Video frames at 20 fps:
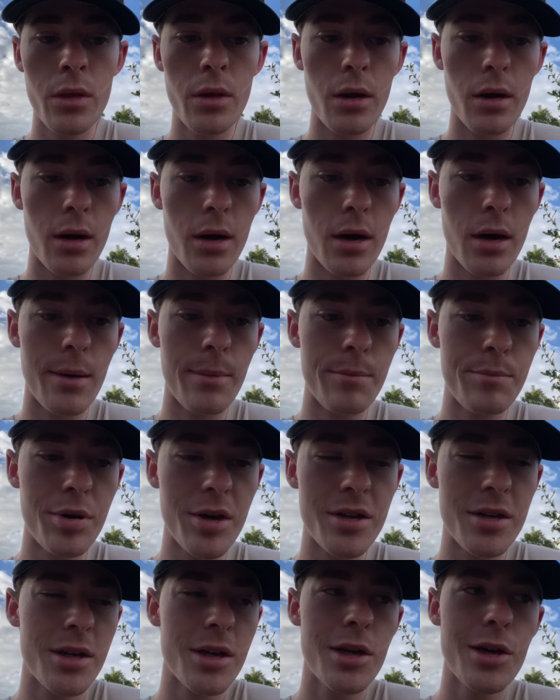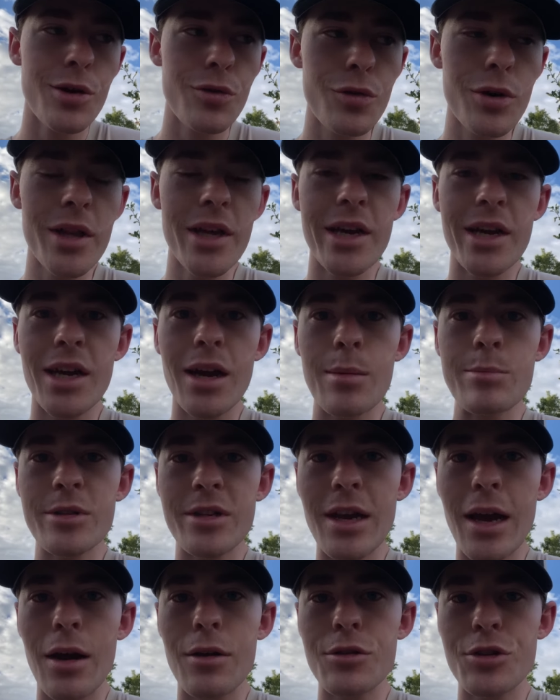But really, it comes
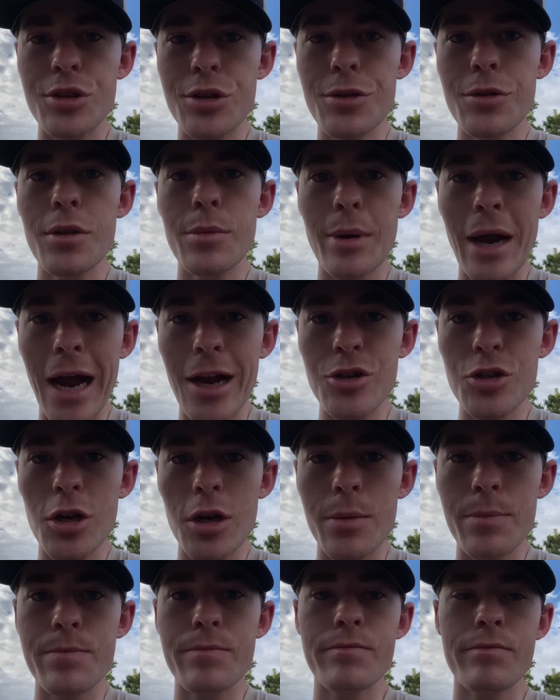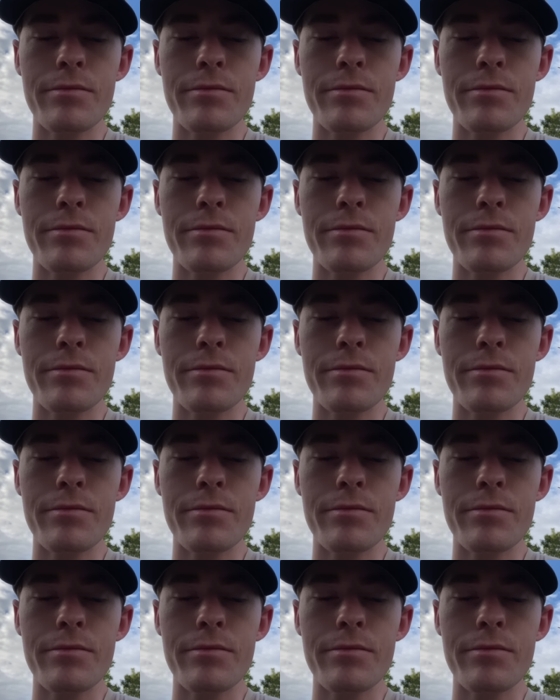down to the matchup,